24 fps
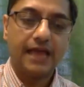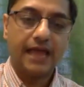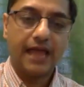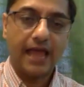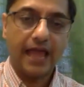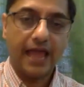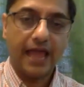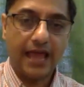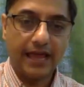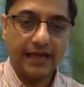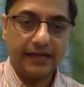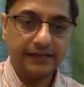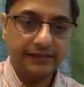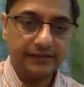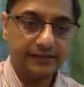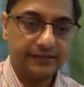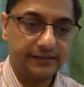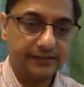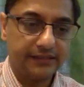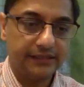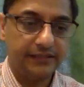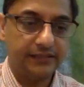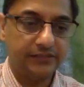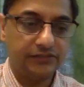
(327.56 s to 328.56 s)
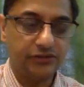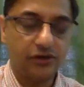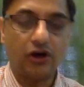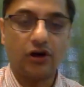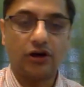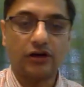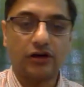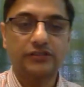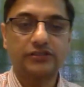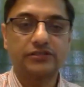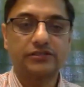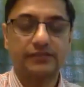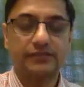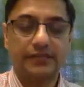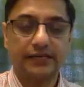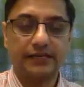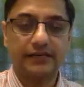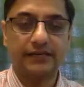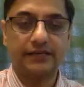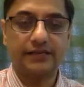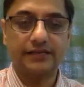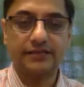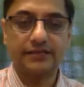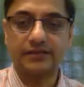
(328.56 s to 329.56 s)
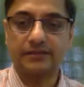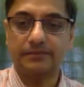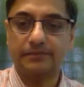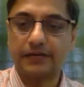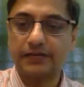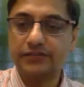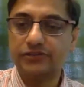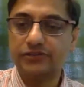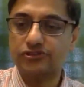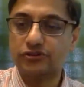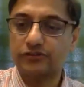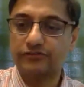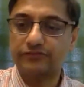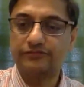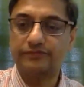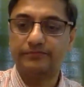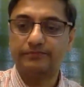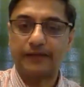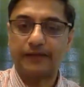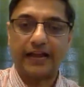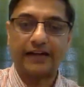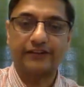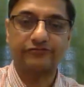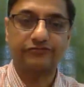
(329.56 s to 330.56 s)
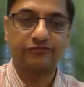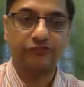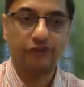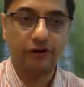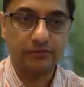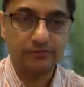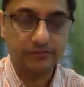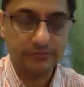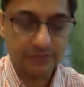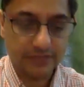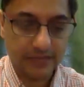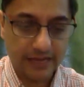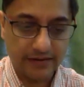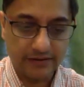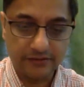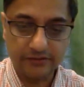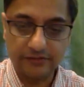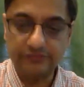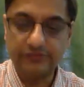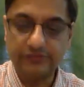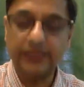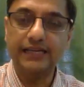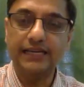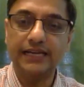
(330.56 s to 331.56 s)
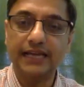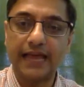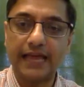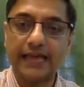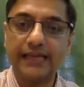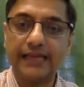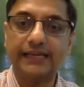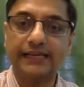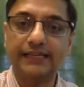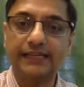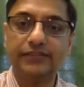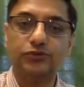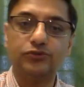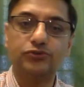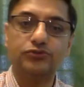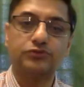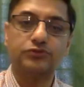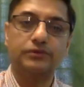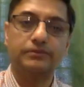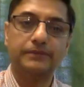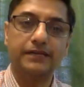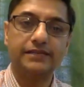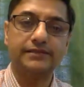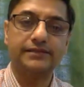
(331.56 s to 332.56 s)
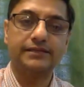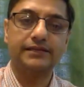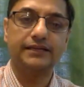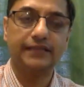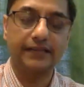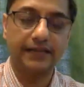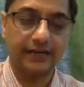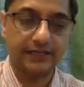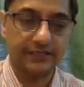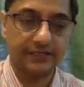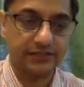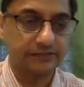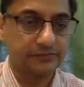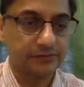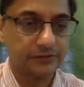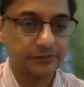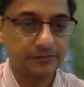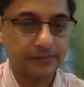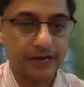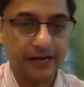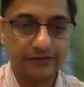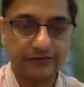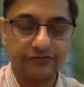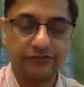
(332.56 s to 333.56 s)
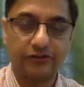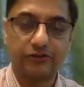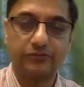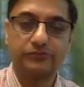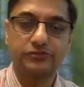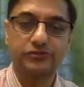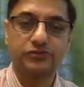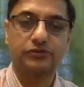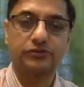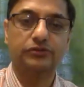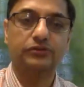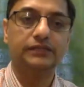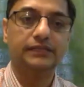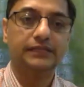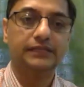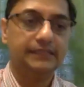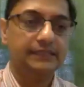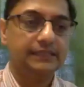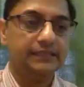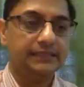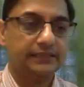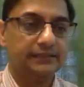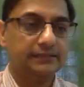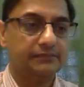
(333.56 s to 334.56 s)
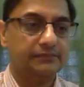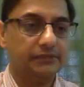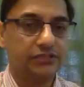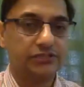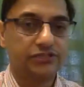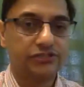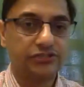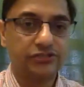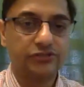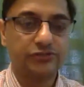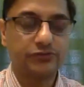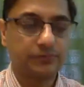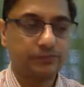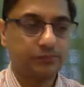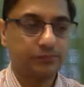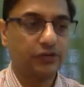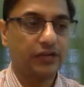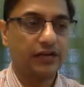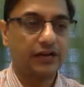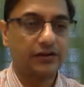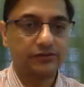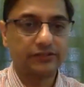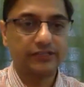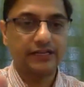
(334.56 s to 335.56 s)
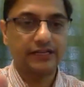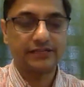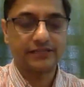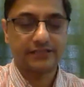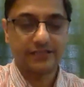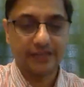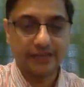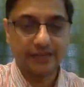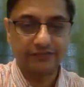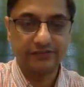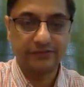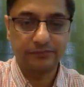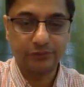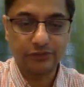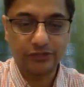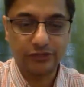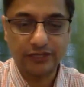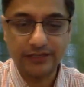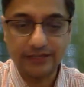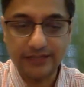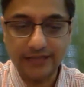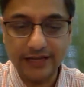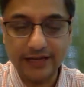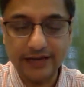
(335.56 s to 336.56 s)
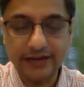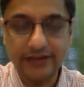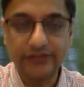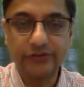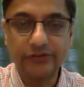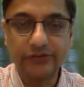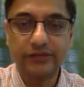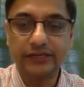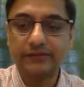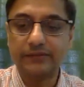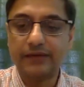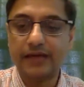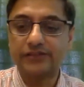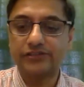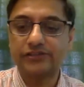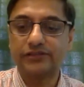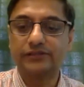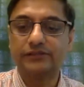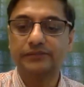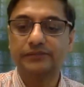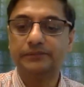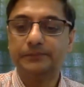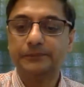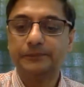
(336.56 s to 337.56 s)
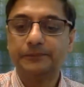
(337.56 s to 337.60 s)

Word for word: and the docks, there is a bunch of platforms, and very likely those were basically customs platforms. So the merchants would pull out their stuff and put it there, and you can imagine